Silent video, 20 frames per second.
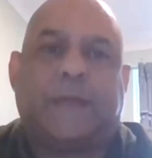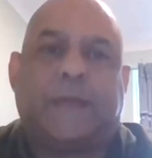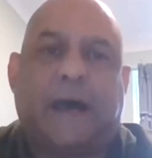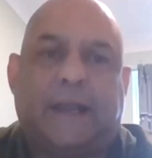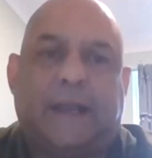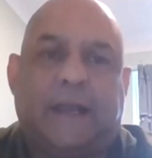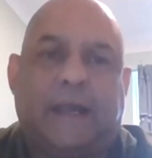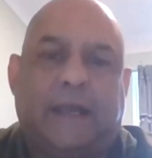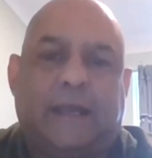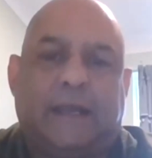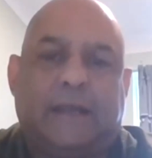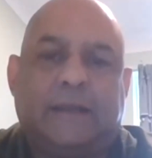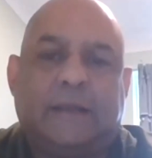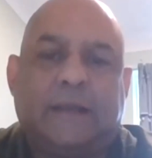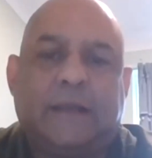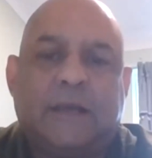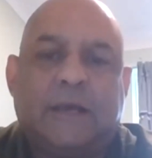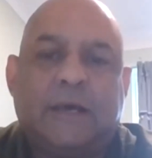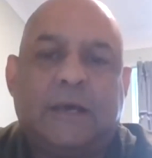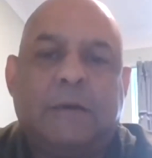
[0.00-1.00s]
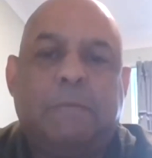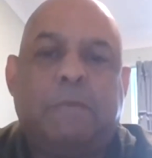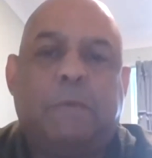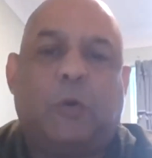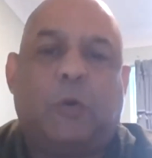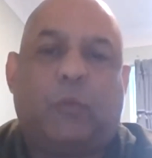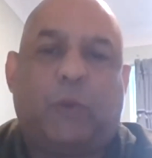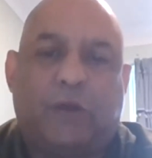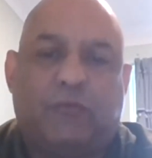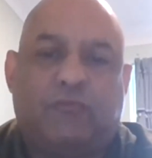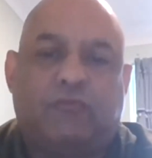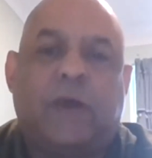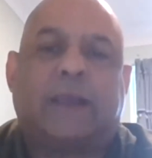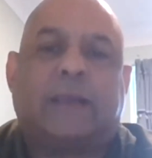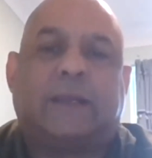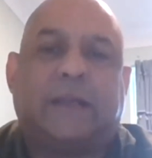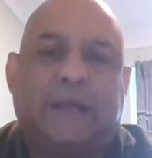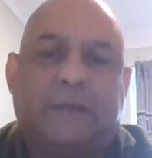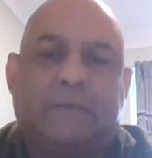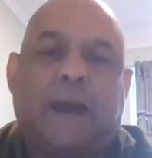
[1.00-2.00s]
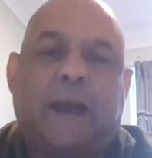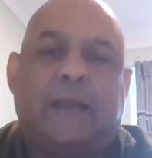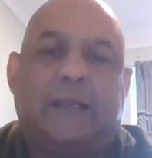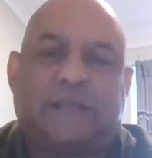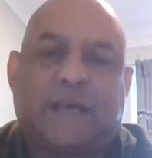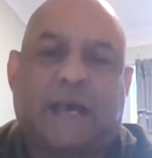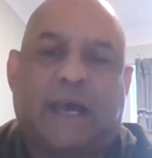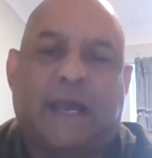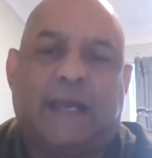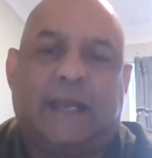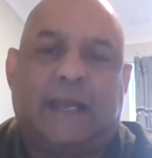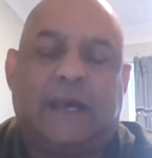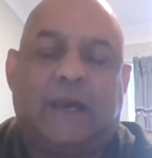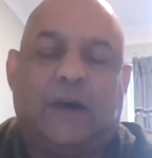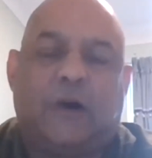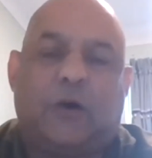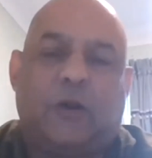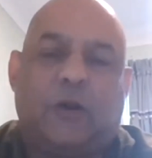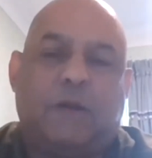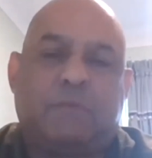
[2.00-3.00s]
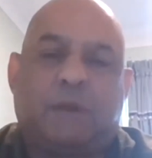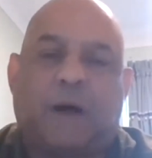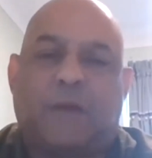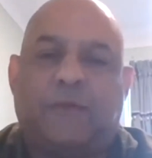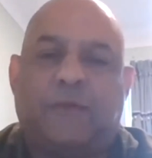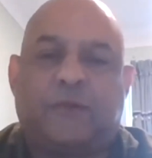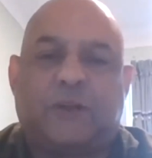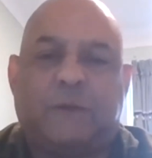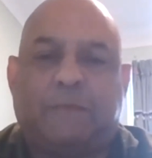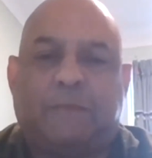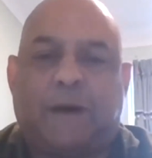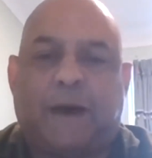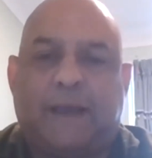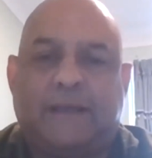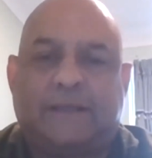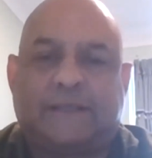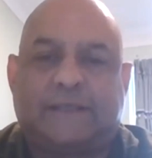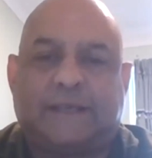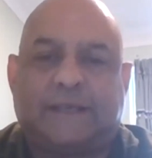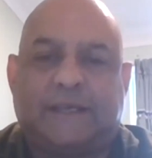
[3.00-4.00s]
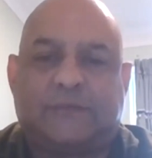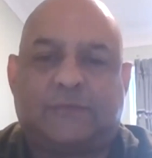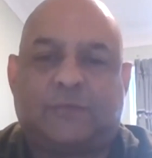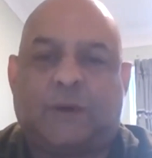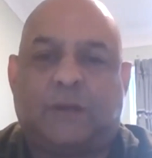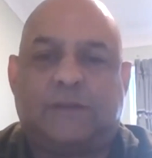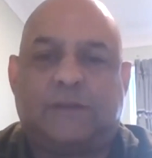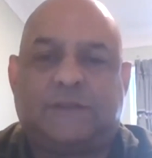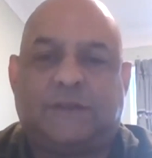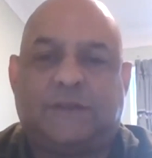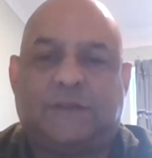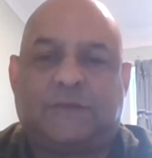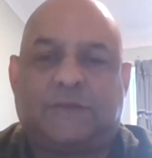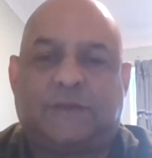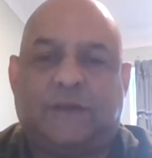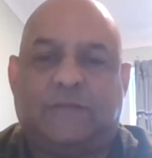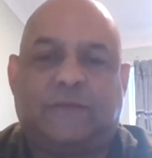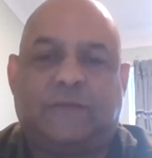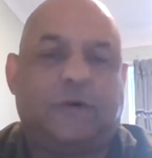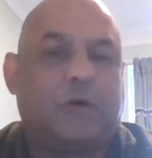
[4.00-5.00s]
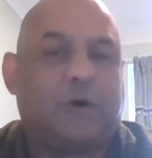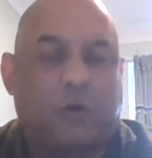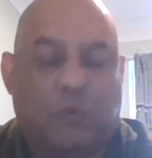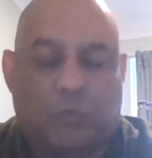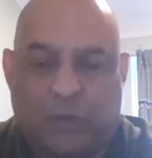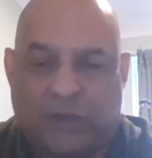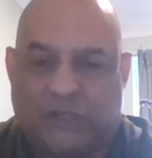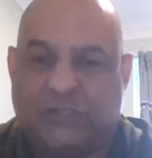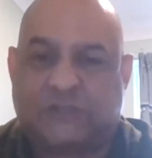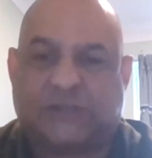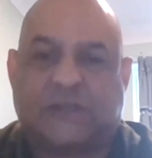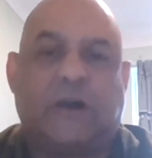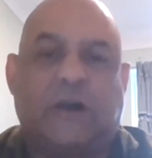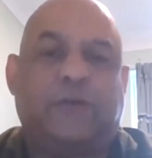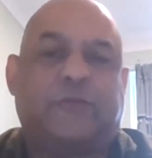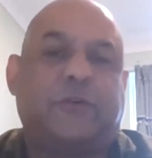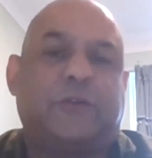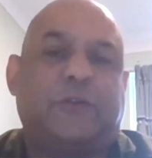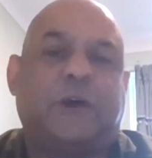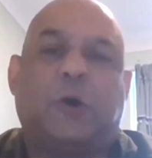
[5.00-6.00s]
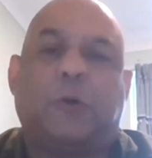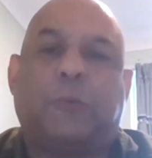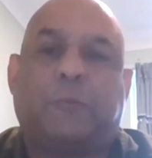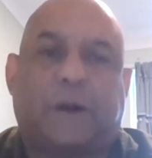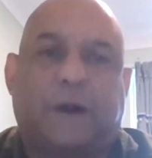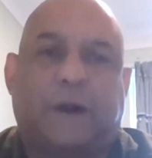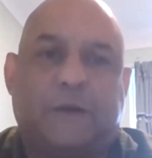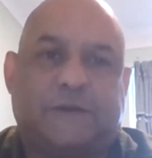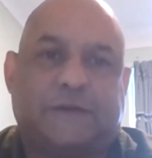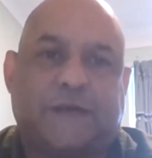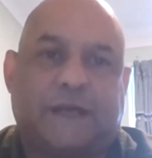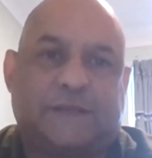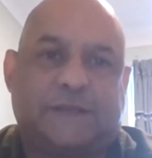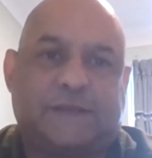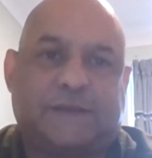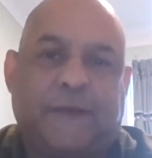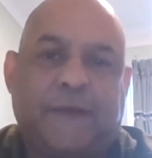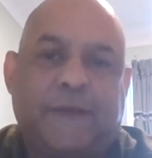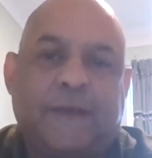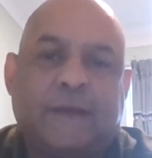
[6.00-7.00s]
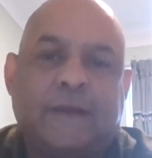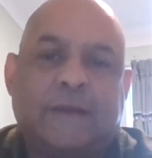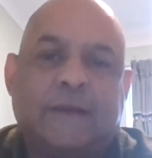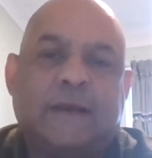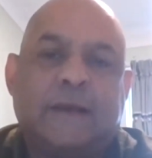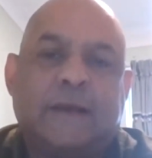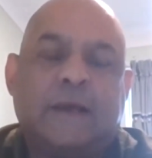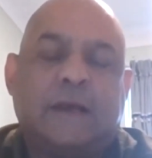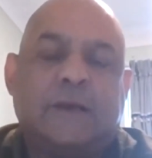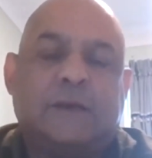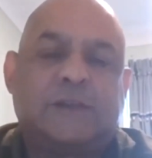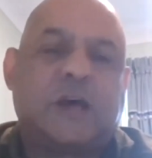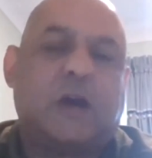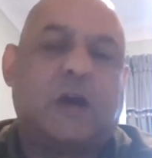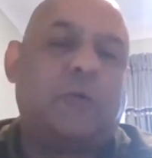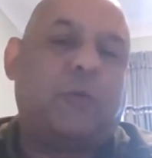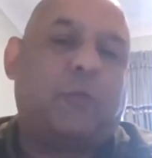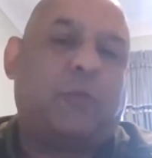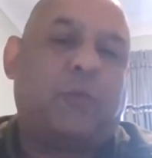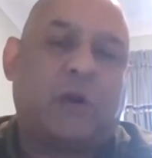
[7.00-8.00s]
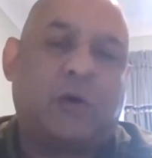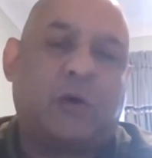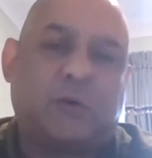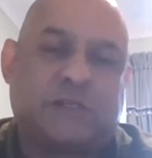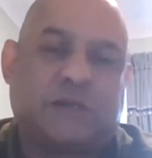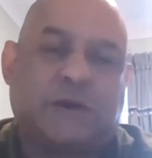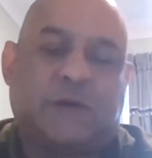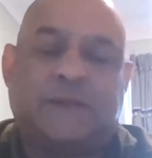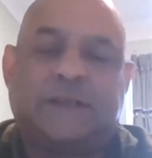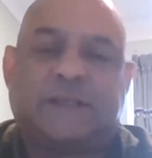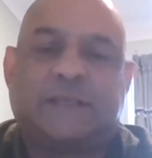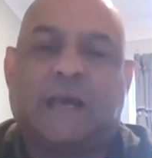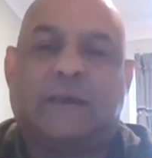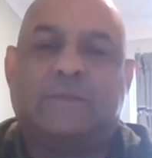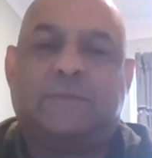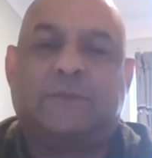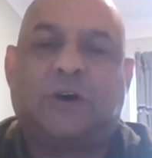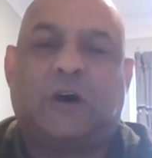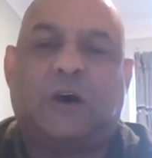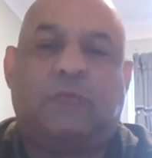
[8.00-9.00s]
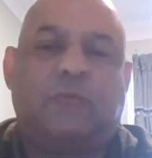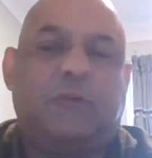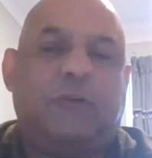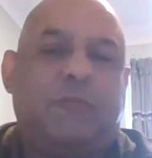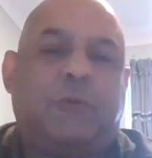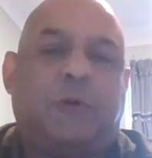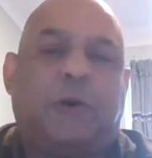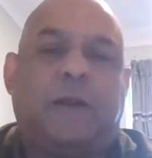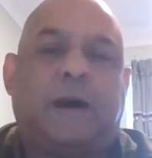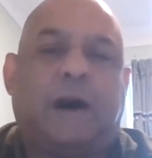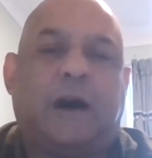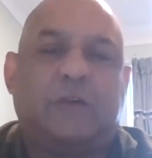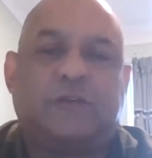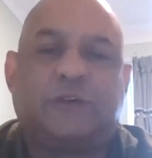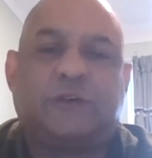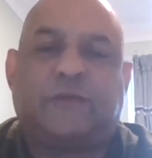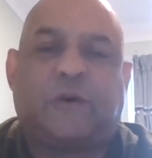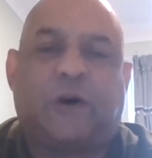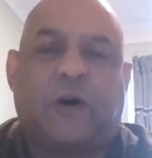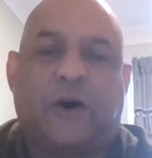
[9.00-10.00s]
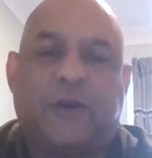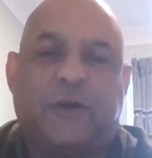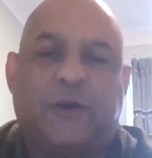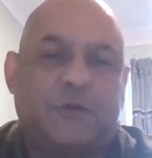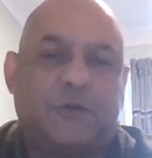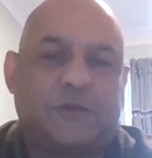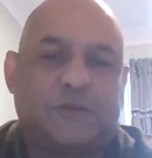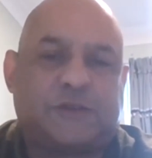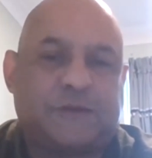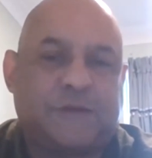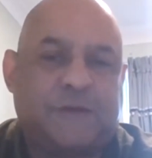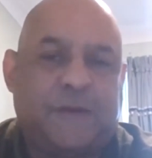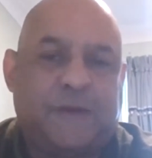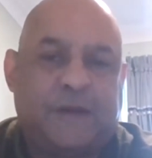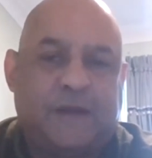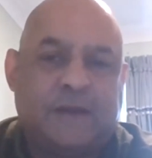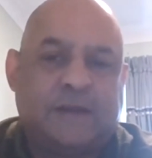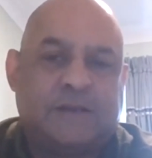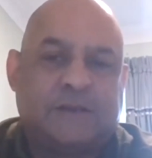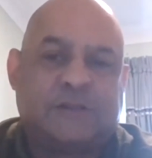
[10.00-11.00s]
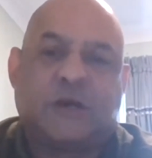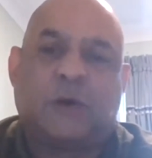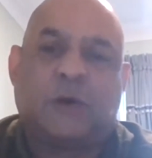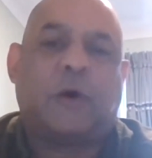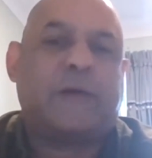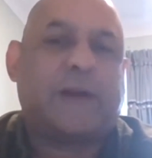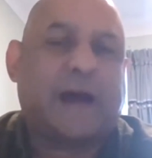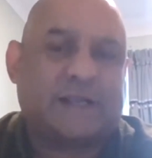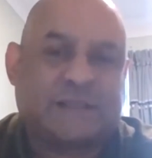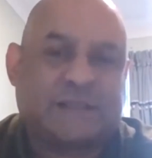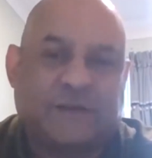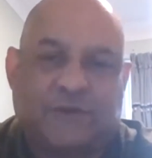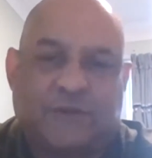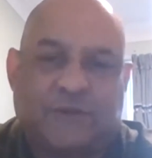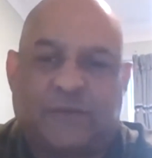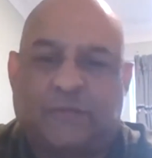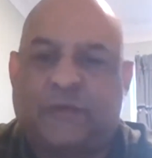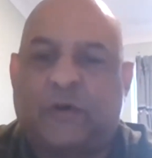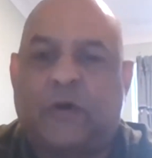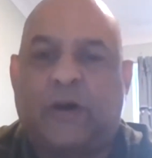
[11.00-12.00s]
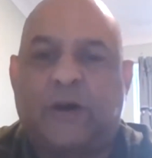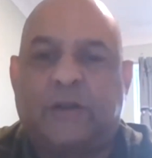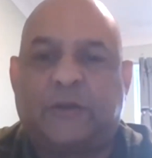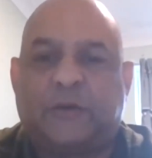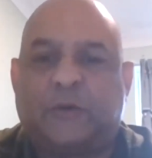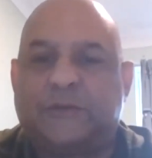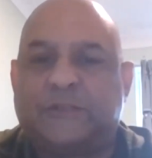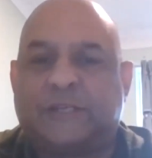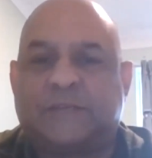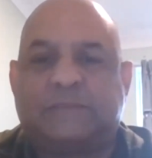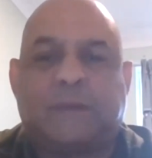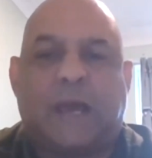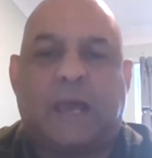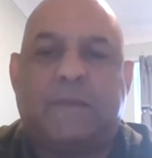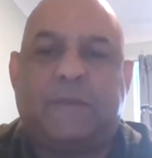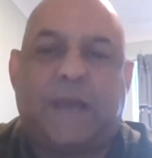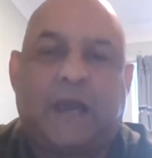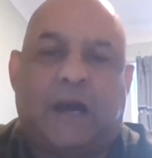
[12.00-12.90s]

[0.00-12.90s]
that in, but we regularly maintain it on a monthly basis. 1, 2, 3, 4. We just go through the whole process. So we're also at the same time we've put in 100 fire doors. So our asset for the fire doors is maybe